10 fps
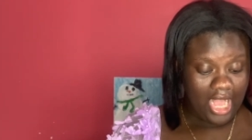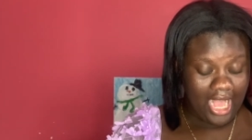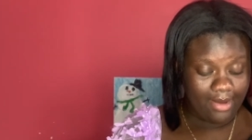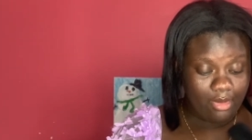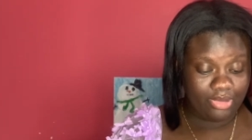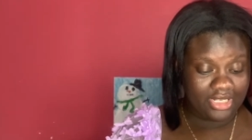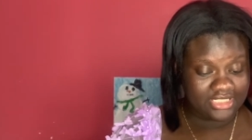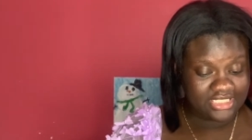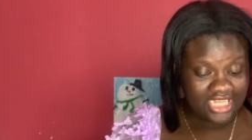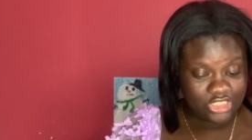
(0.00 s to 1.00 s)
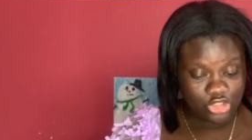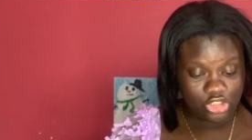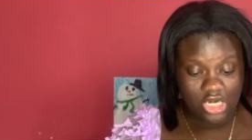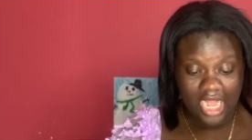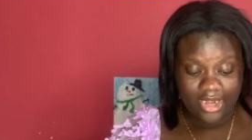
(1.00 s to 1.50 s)
I'm a plus size
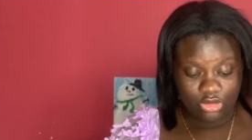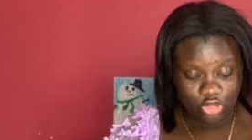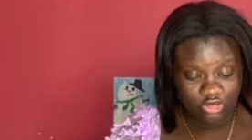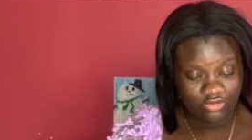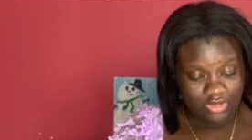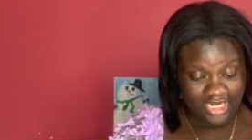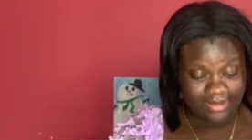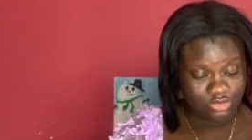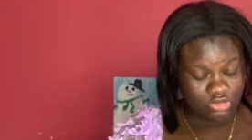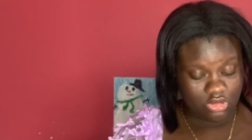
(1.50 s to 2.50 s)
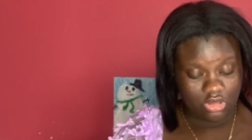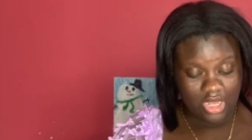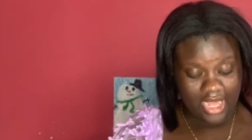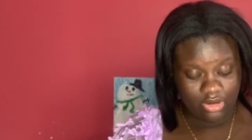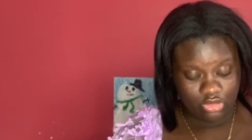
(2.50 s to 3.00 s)
girl. I don't know, and I'm tall.
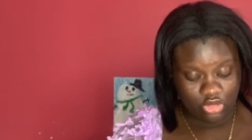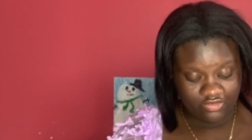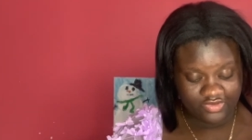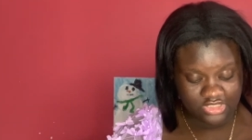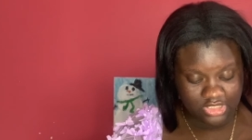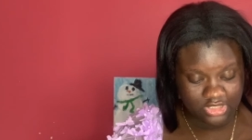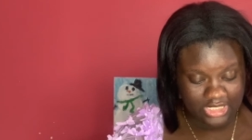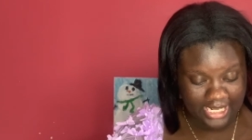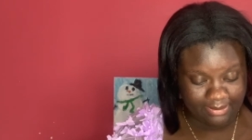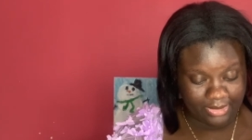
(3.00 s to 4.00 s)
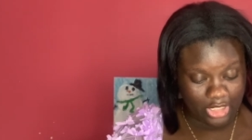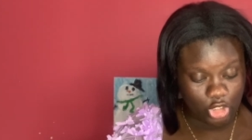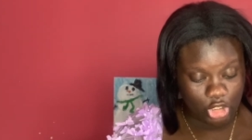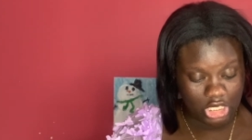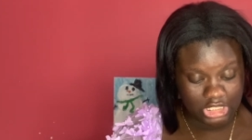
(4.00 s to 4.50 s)
I don't know if it's gonna like be
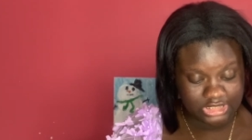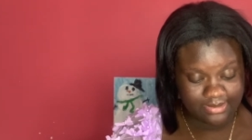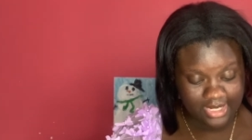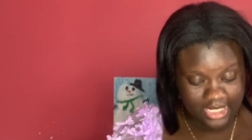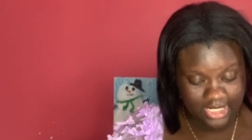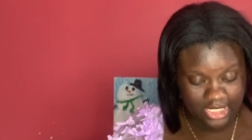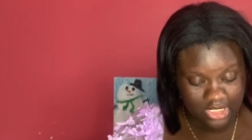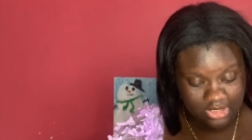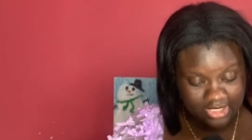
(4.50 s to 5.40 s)
crossbody.